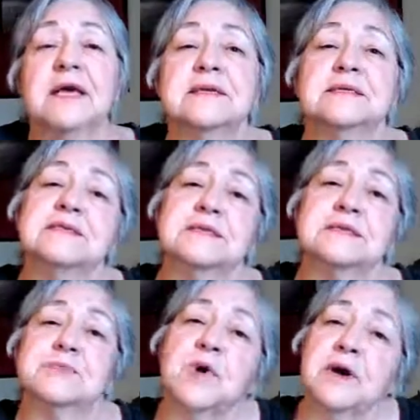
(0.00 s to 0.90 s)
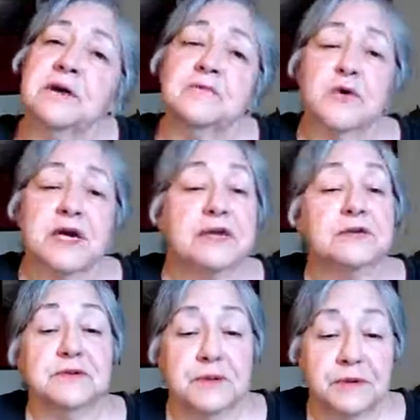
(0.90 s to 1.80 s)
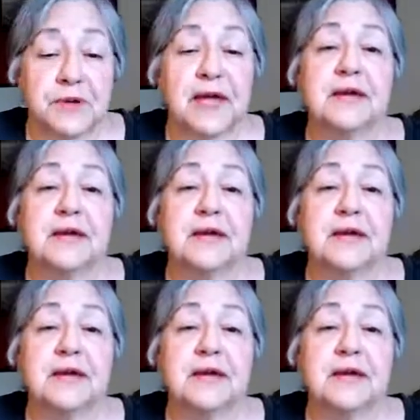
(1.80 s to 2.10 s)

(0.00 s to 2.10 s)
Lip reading: it's just a part of what I do.